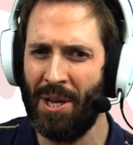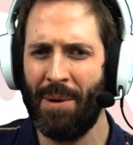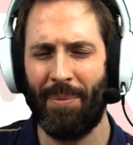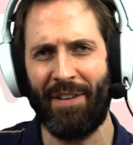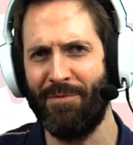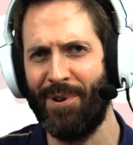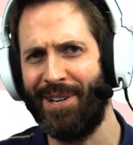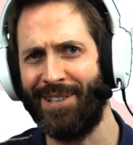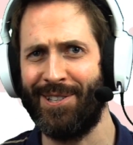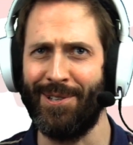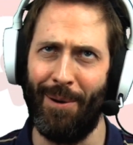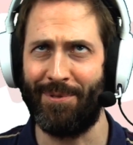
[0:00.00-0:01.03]
but haven't wanted to
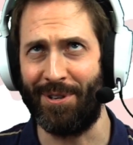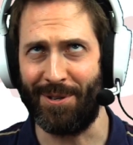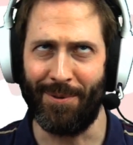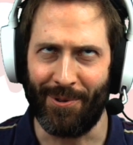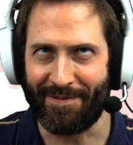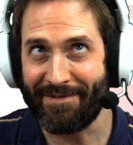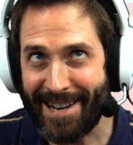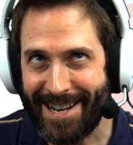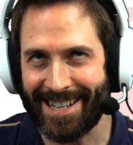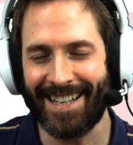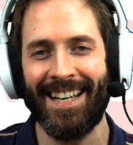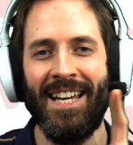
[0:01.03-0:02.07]
stop to do all the
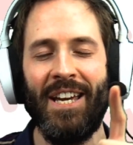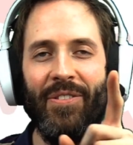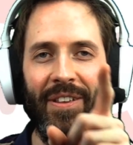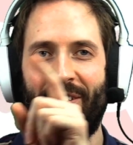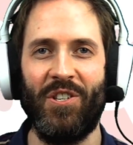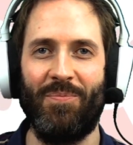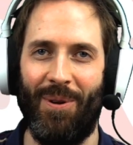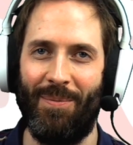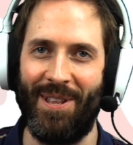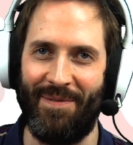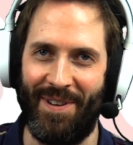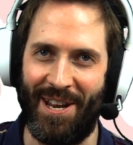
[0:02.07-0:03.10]
reading, then this is probably
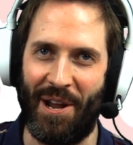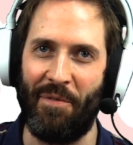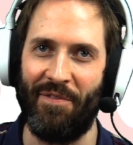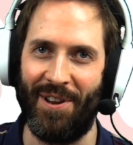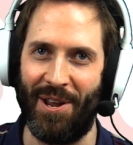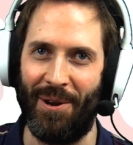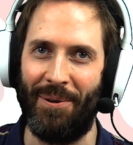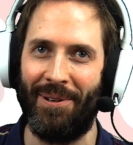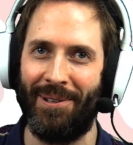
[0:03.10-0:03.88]
the video for you.